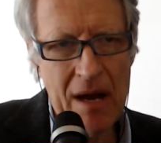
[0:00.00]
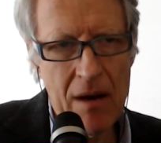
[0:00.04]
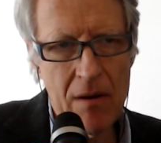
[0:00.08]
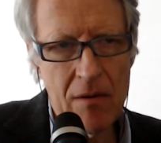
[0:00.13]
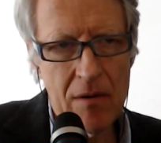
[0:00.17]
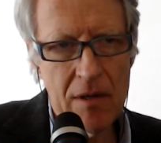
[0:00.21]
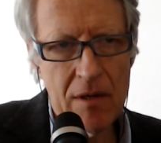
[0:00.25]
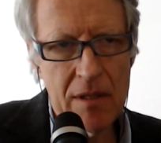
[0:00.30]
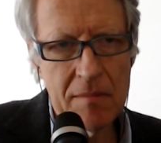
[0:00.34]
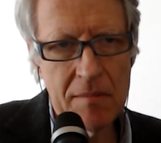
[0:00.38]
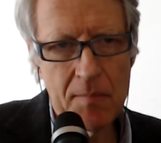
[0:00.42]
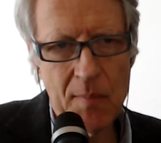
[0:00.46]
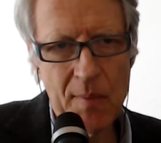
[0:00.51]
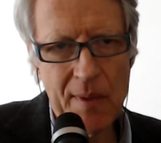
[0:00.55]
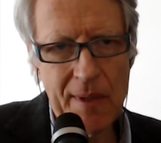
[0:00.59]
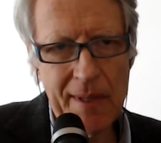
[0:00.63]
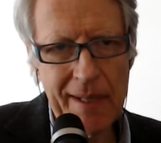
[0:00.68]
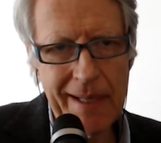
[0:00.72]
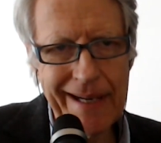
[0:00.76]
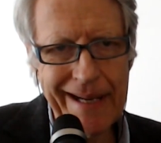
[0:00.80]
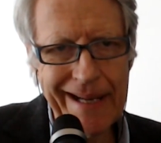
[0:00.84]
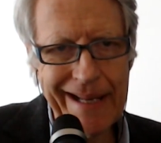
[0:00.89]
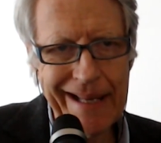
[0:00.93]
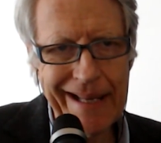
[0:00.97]
power
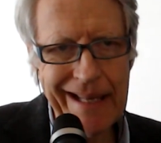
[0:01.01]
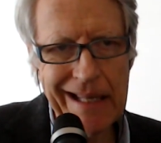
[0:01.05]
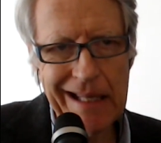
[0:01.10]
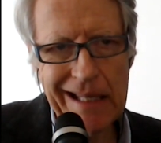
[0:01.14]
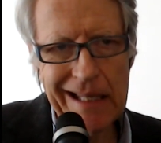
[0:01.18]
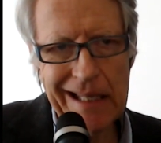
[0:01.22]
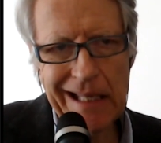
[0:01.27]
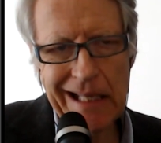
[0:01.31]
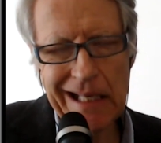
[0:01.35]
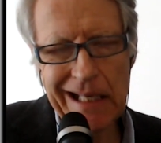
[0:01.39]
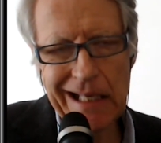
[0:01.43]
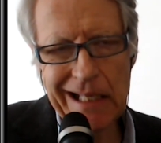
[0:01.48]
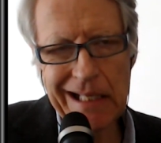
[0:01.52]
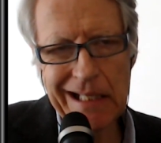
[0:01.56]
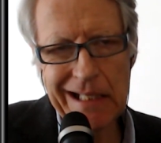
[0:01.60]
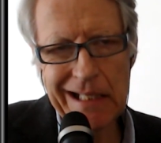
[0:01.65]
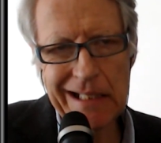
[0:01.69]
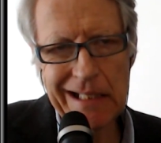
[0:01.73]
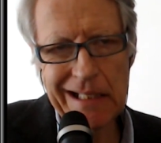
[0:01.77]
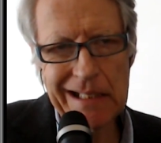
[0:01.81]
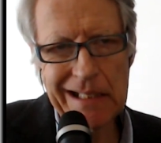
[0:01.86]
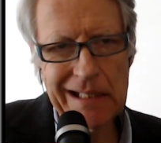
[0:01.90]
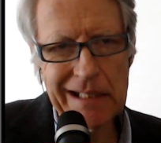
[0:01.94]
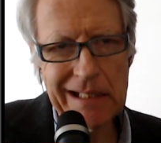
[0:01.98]
by
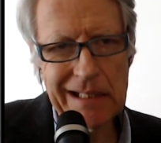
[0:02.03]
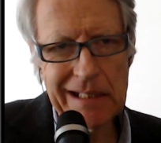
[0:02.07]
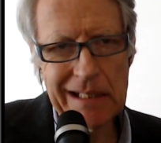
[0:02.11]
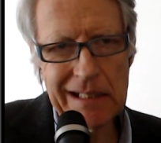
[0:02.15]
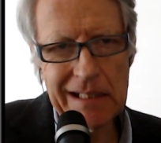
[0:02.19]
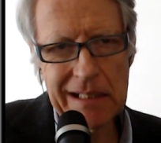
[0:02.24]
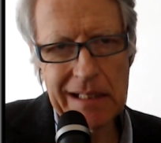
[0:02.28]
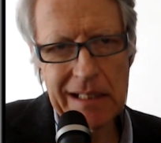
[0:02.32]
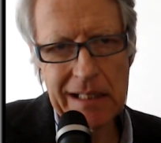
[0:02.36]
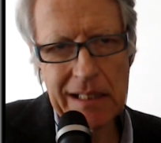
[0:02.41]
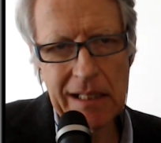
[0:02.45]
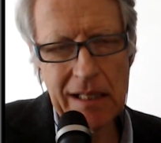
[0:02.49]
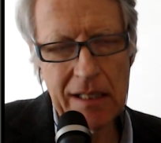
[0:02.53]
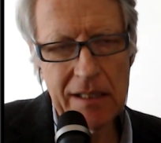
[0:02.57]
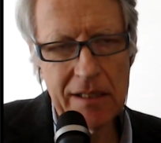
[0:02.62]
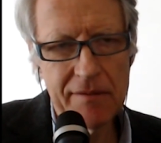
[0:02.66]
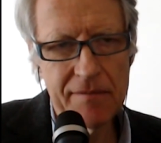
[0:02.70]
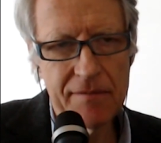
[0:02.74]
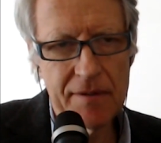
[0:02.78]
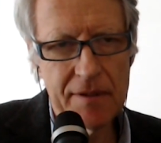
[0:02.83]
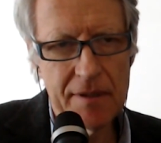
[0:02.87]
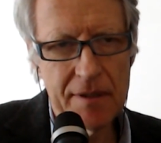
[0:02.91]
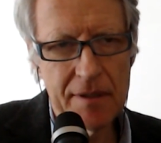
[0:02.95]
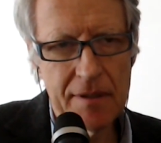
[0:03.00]
kind
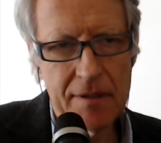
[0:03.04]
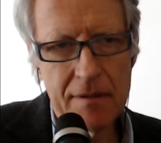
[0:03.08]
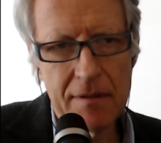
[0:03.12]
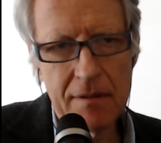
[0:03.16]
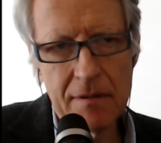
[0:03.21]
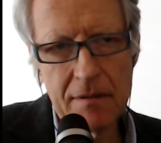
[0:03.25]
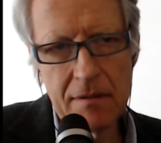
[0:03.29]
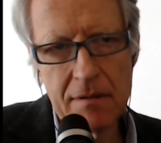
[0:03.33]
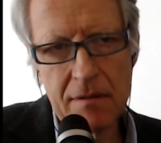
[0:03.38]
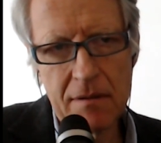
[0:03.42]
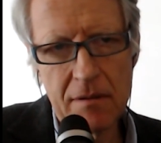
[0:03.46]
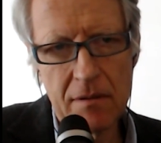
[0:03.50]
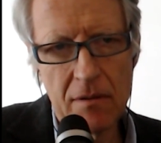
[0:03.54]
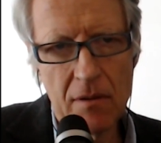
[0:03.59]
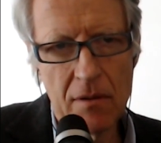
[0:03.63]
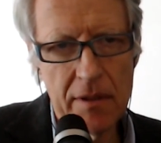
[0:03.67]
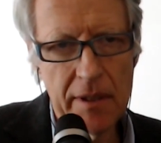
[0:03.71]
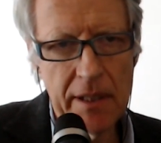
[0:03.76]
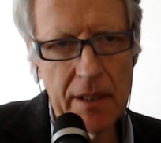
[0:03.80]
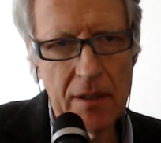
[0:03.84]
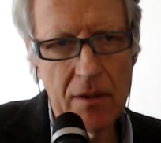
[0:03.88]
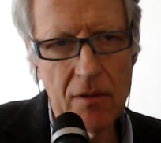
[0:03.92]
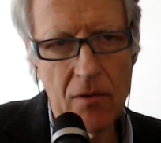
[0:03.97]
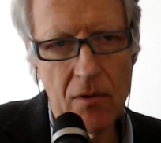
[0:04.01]
of an
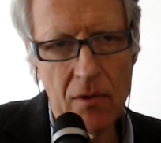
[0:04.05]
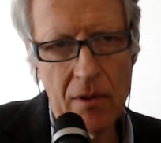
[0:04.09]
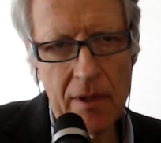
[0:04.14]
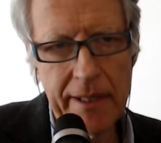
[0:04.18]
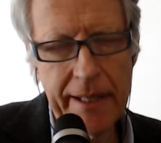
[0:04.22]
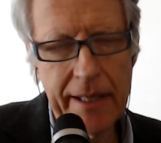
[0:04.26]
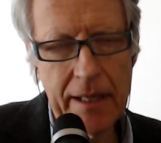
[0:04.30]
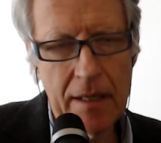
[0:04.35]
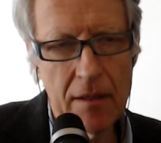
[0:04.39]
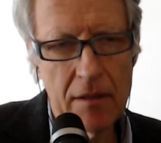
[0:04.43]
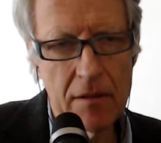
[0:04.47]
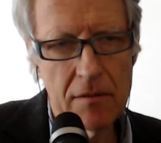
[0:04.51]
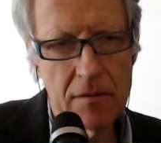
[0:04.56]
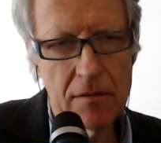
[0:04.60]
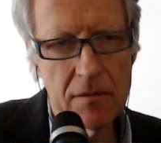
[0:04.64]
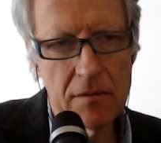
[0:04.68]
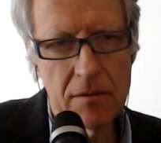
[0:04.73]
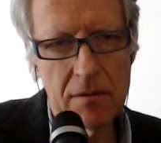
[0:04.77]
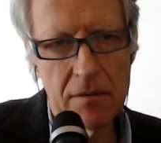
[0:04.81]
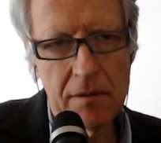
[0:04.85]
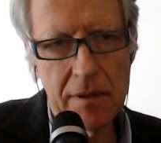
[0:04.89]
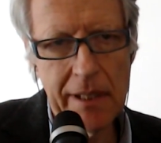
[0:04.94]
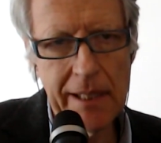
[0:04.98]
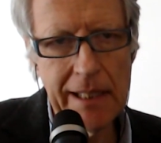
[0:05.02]

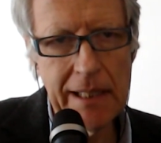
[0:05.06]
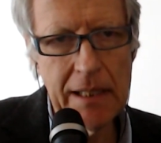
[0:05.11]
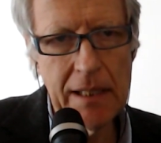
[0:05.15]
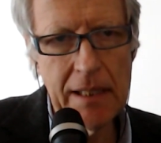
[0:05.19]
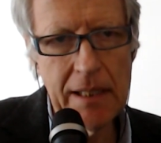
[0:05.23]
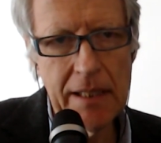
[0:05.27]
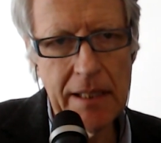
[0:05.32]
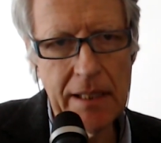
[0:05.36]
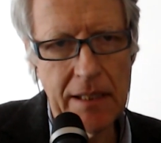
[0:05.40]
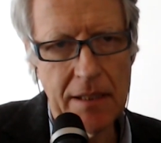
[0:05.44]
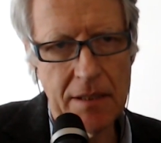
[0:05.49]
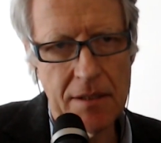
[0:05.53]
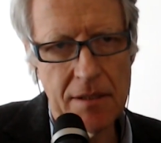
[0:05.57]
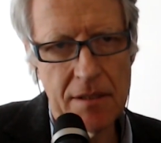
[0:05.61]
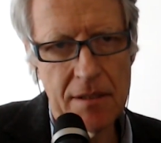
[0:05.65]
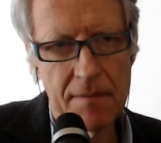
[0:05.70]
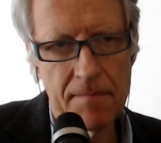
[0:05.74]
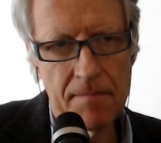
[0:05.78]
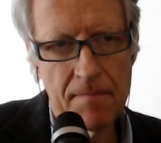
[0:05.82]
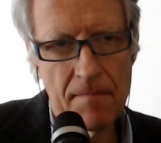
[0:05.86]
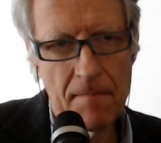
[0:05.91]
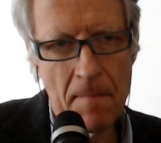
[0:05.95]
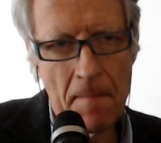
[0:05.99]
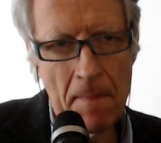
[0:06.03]
oligarchical elite,
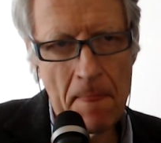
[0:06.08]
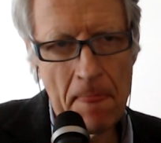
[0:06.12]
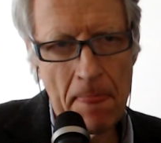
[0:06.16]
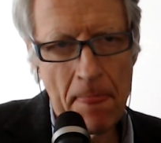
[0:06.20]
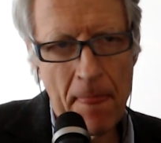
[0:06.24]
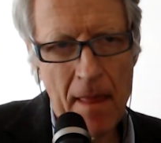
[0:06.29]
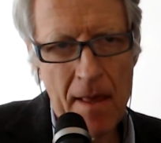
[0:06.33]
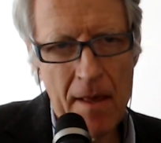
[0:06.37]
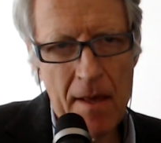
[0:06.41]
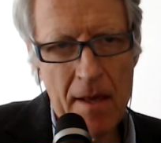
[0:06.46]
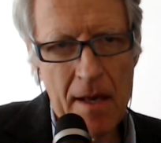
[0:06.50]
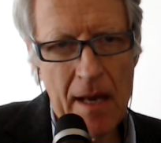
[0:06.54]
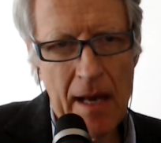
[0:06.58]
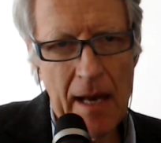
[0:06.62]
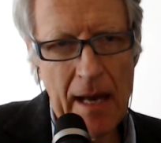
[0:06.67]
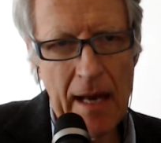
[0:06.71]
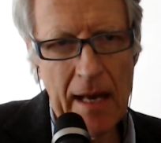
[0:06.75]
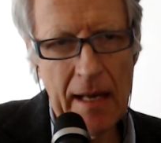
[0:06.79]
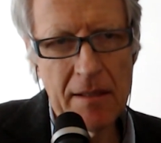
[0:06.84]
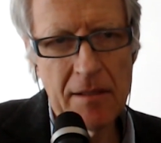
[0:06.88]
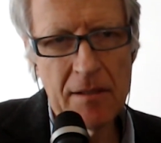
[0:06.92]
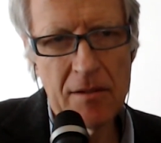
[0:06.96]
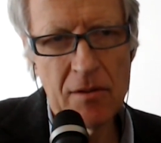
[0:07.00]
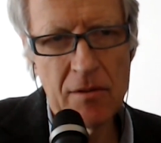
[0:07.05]

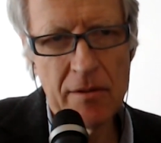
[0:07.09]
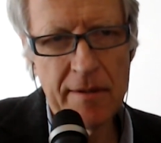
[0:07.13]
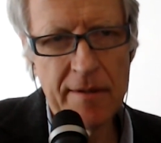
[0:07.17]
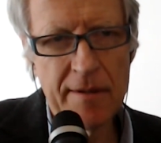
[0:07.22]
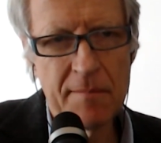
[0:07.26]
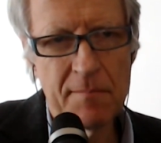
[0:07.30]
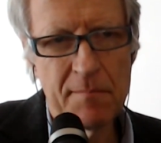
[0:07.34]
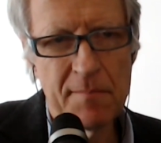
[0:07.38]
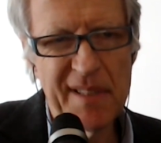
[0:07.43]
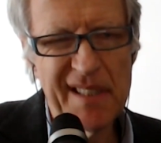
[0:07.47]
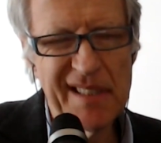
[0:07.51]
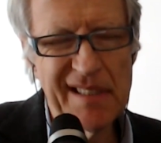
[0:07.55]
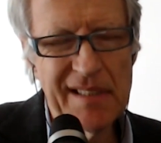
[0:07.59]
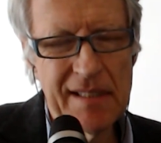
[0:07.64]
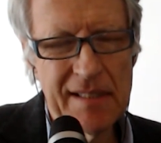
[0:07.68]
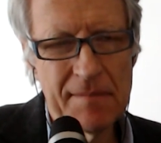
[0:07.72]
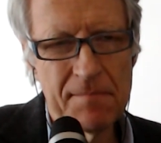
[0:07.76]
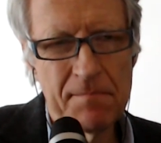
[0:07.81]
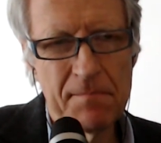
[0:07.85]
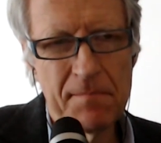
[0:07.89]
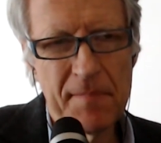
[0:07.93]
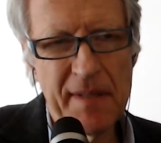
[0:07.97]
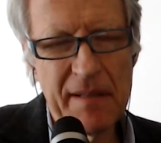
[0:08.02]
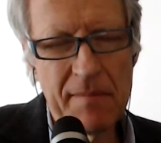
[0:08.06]
and a lot of the
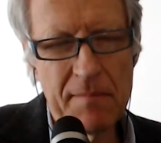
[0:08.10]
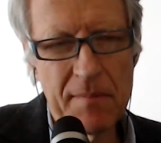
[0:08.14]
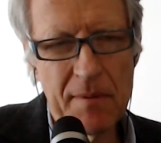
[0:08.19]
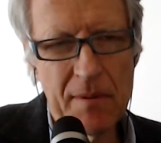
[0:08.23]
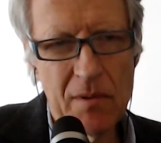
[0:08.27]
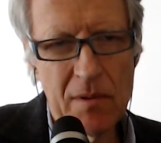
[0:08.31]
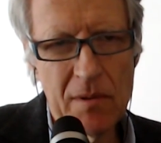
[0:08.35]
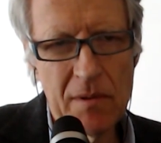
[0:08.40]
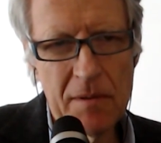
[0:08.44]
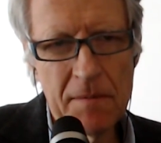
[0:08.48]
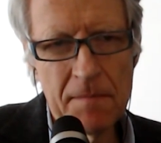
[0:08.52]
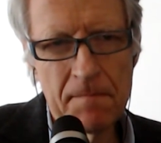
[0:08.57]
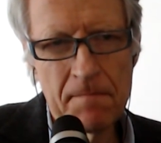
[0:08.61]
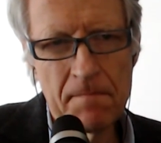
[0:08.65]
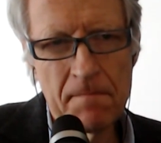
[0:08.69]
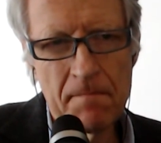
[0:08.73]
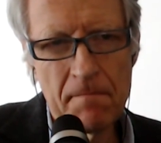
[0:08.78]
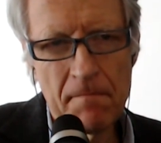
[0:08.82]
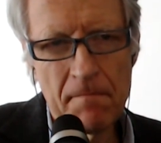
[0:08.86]
business people